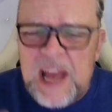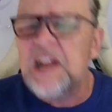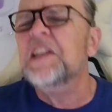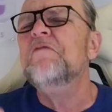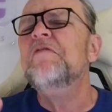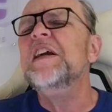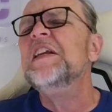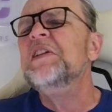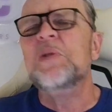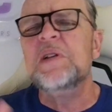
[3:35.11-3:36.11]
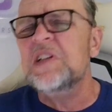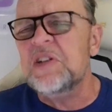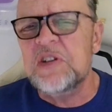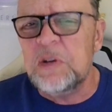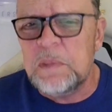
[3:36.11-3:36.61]
elevating your
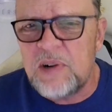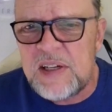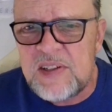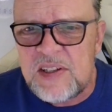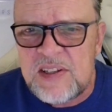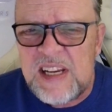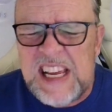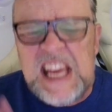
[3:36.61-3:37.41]
digital presence,